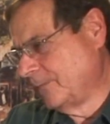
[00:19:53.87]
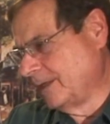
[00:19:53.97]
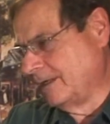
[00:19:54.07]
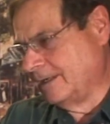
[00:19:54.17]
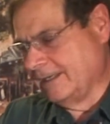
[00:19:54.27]

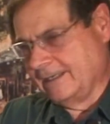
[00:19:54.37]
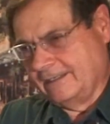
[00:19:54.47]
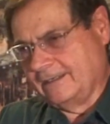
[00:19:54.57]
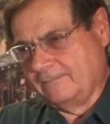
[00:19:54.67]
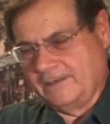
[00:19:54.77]

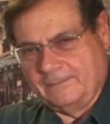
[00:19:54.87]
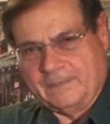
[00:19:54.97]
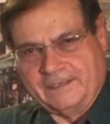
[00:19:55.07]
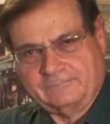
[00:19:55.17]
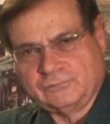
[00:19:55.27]
and
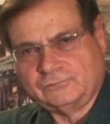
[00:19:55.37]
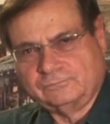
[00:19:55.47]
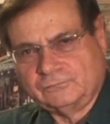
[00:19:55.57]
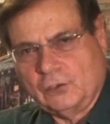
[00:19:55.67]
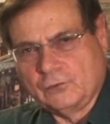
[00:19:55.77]
my
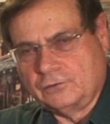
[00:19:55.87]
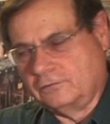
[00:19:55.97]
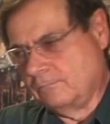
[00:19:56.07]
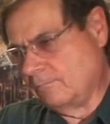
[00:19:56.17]
local